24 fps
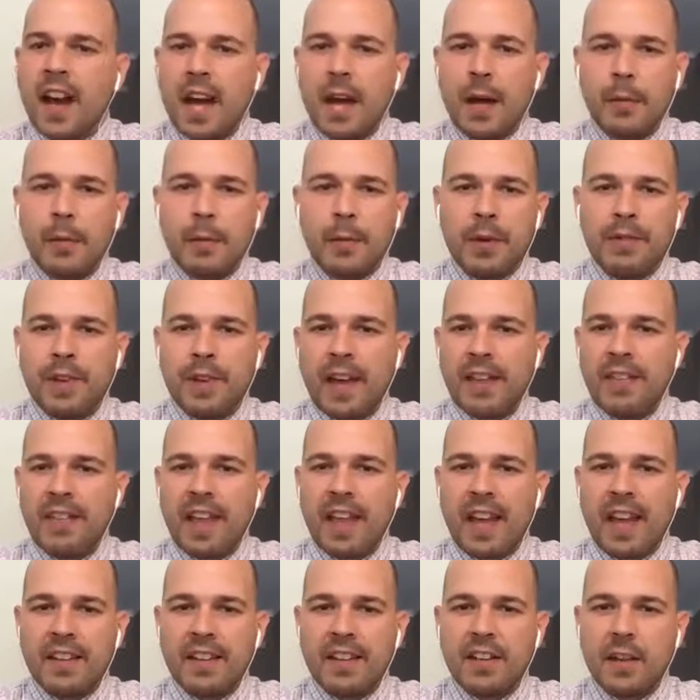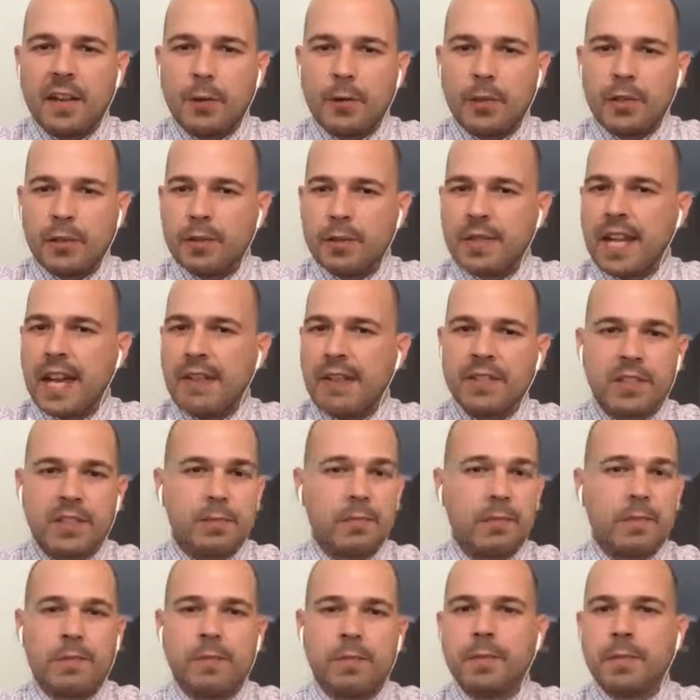We found that, she was having
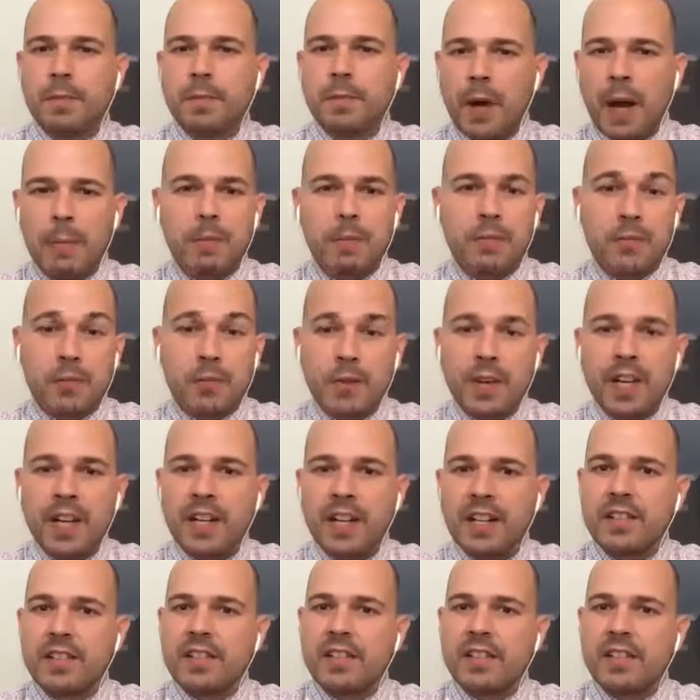some problems reading.